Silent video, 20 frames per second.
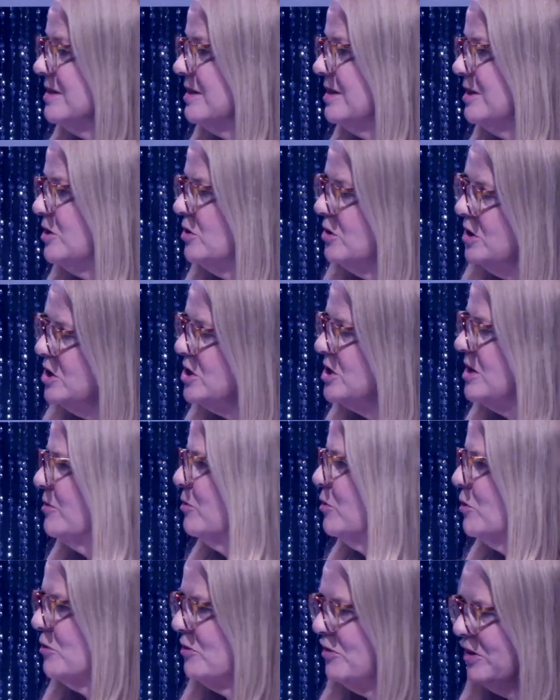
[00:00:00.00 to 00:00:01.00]
in Indonesia
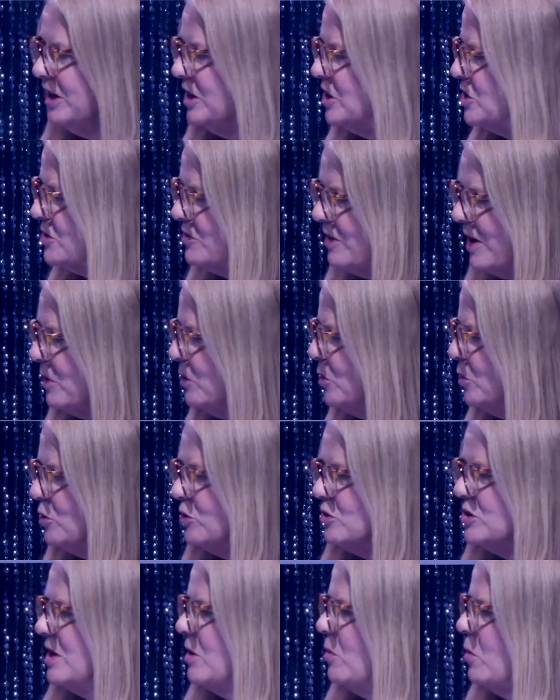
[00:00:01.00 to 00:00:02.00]
for Finnish
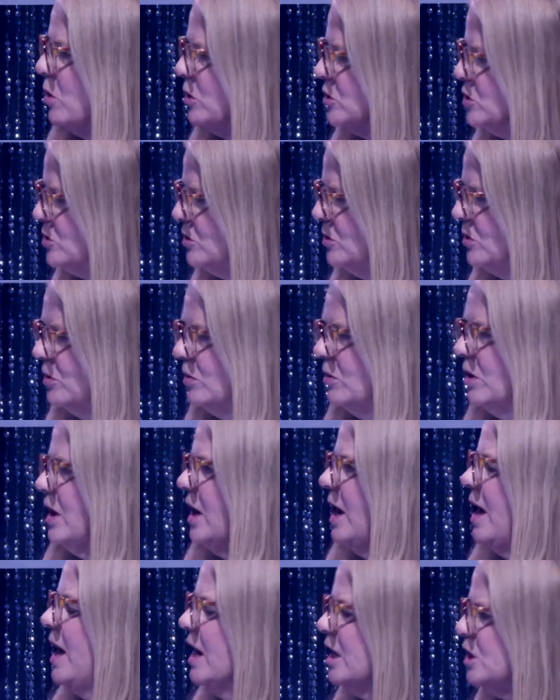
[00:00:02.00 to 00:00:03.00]
founders that want to
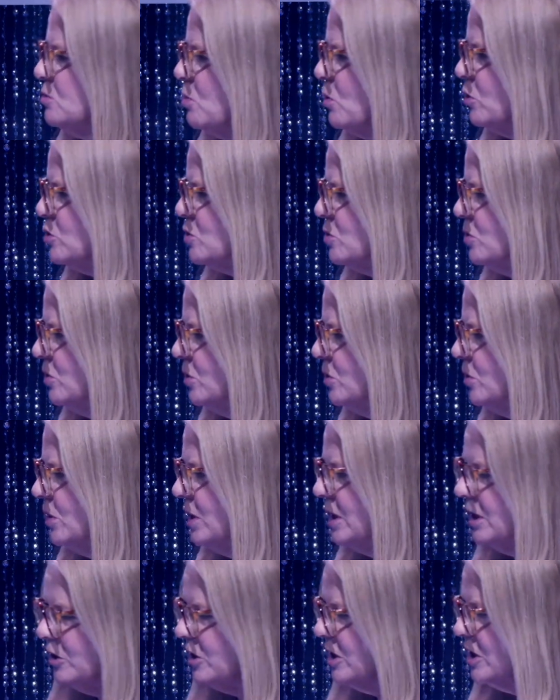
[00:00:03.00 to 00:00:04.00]
export to
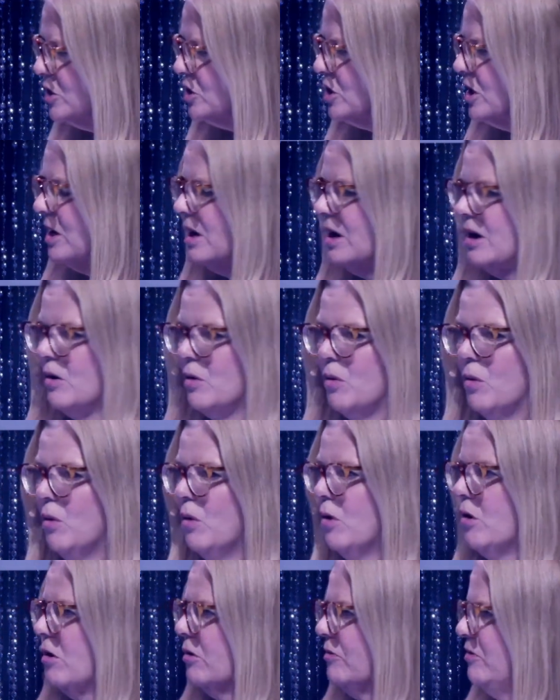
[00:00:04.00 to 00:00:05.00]
Indonesia,
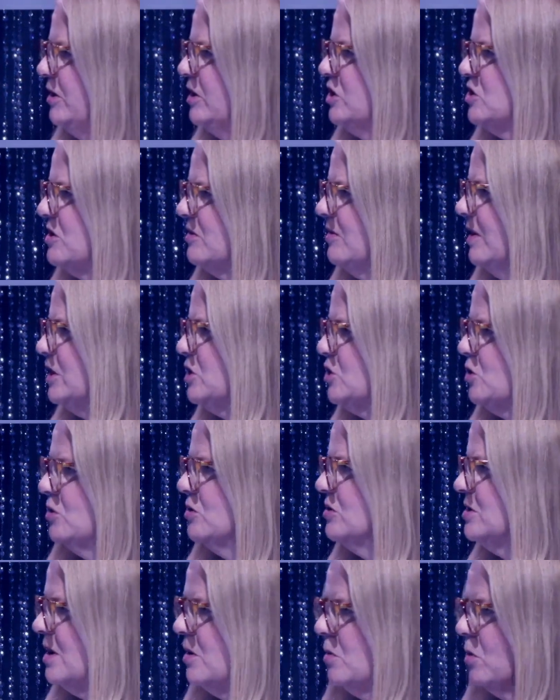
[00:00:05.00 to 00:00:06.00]
or Finnish
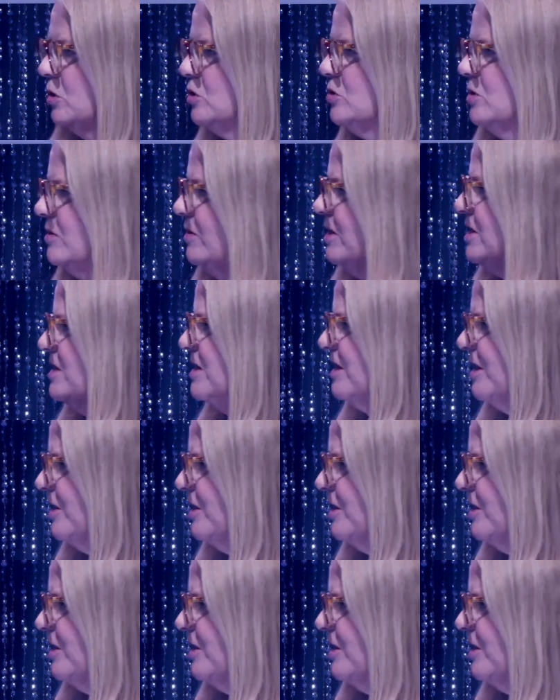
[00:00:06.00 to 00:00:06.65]
investors that want to invest in